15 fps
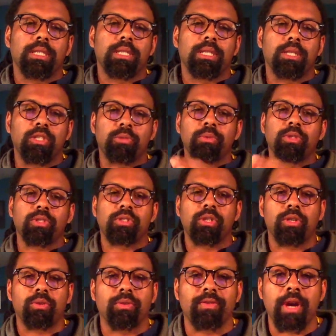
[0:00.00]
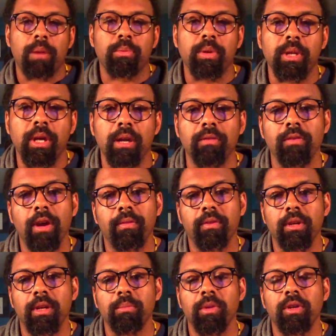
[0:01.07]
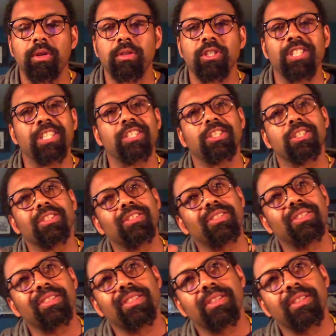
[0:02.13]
did this music start to evaporate out of African American traditions.